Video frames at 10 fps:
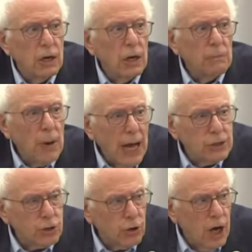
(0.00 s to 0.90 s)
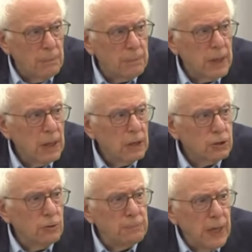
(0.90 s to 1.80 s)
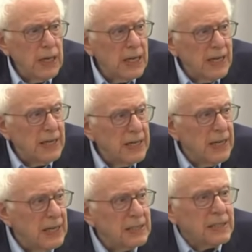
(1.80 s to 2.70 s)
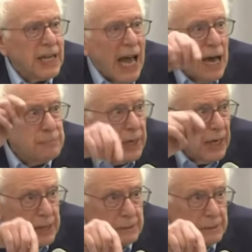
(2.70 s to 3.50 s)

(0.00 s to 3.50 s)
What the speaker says: by Trump to be in his cabinet.